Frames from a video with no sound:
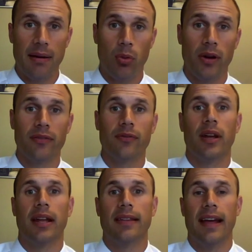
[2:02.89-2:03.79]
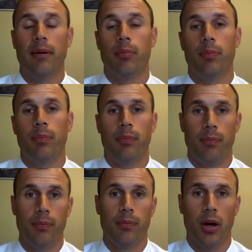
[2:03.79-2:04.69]
that point, at that
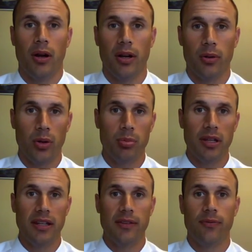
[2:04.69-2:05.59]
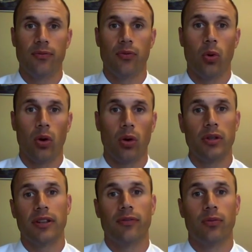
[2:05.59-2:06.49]
part, would be for
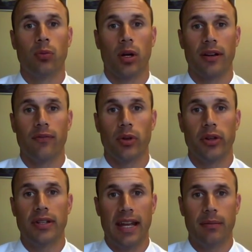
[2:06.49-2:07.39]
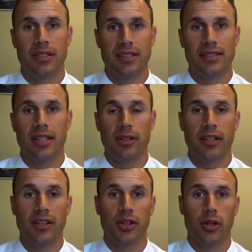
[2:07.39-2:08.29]
only working for your damages that are
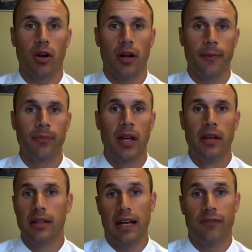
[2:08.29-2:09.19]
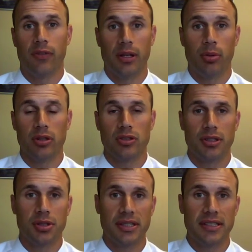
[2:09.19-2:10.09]
done to your car, not for any personal
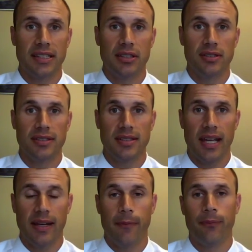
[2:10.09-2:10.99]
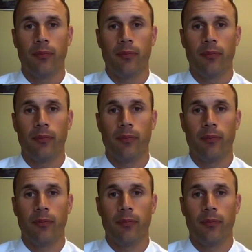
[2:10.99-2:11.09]
injuries that you sustain.